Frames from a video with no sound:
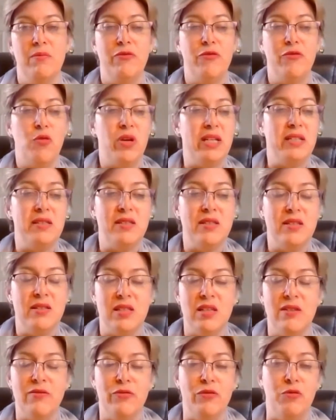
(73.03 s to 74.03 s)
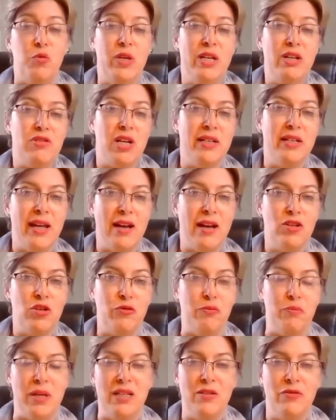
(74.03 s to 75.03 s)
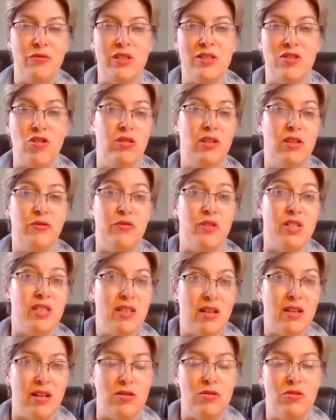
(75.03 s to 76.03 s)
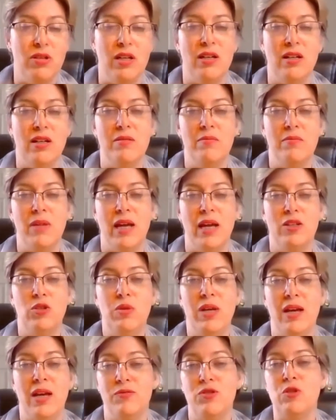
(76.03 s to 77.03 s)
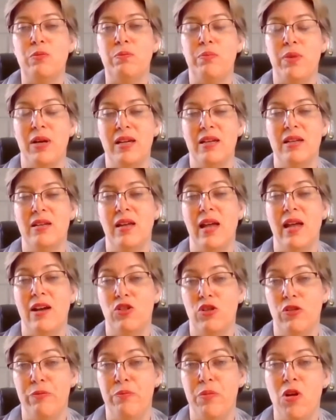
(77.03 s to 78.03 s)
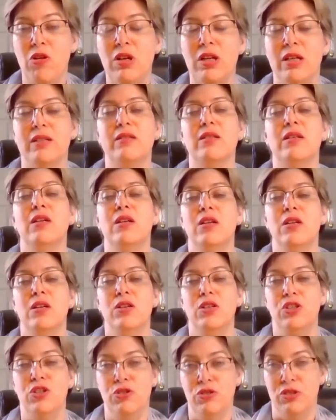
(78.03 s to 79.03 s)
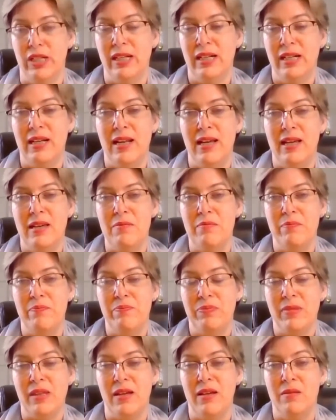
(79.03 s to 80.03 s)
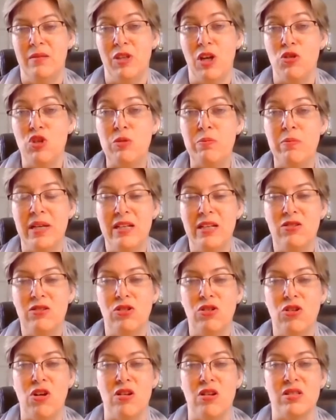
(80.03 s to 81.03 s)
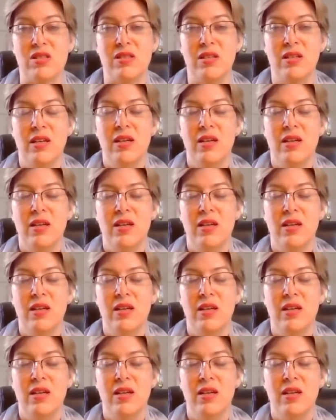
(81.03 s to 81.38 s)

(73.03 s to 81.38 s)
For instance, if we run out of benefits on the physio and we have to pay out of pocket, you can claim those medical costs.